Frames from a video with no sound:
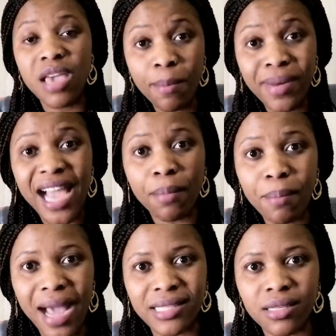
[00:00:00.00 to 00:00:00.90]
A black
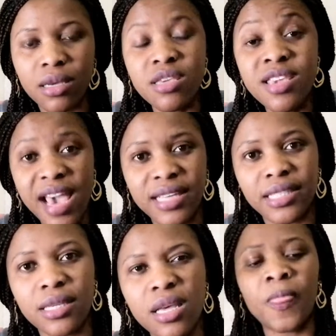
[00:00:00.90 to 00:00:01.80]
mask,
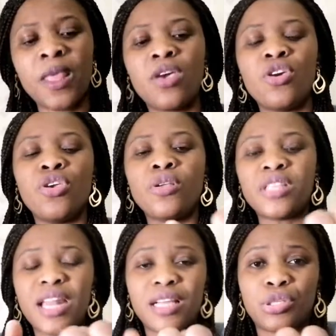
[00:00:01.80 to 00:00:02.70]
yes. You
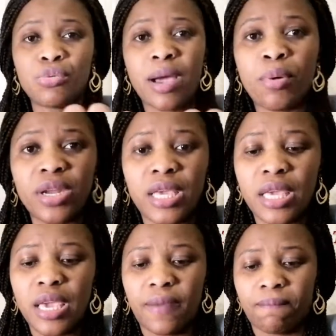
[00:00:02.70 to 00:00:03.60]
say that you are born
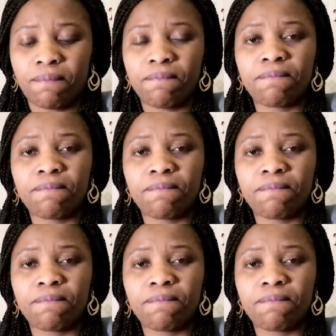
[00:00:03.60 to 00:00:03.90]
again.